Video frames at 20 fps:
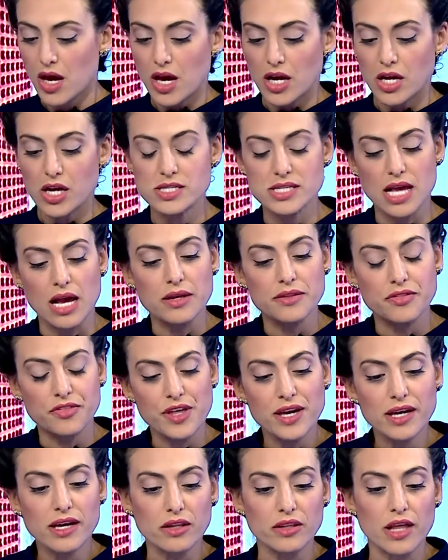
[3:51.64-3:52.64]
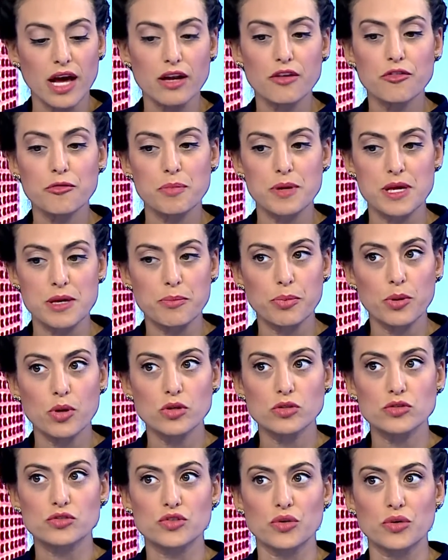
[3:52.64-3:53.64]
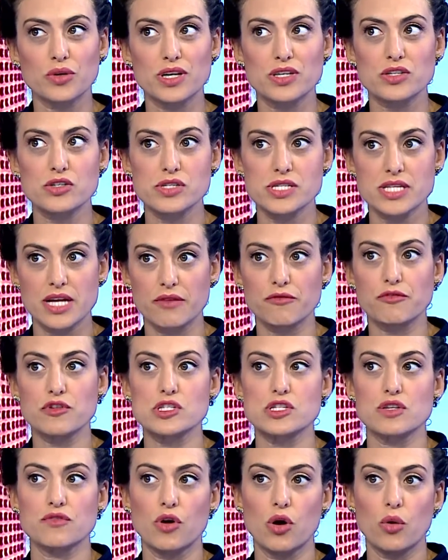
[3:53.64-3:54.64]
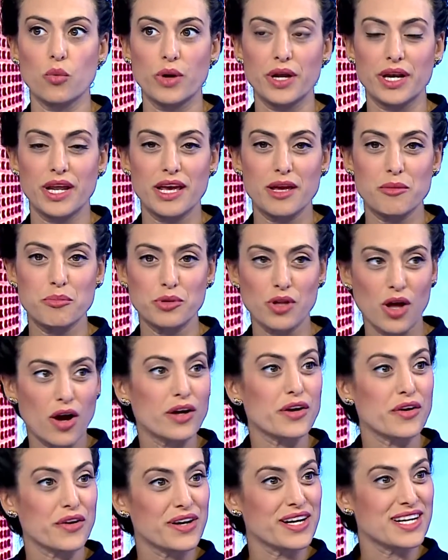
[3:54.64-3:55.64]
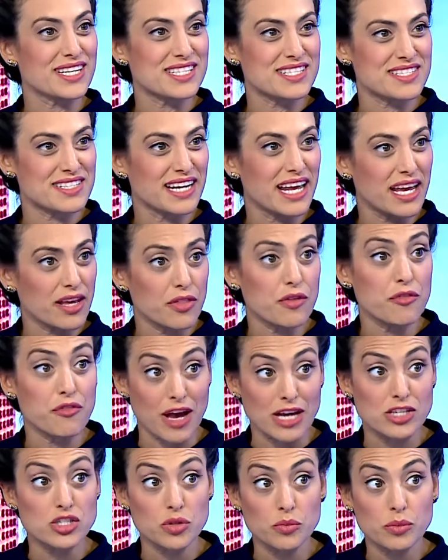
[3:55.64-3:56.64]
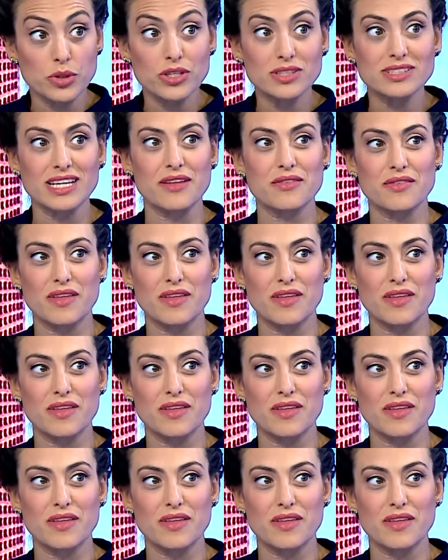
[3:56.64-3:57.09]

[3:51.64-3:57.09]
Because I think a lot of people don't understand, first of all, what a blogger is today in the fashion world.